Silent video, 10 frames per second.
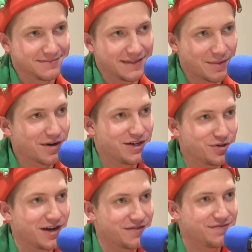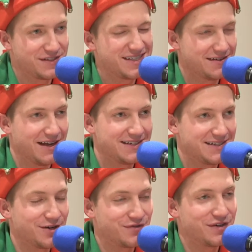I'm glad you got a
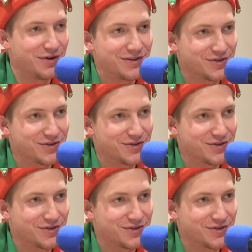selfie rather than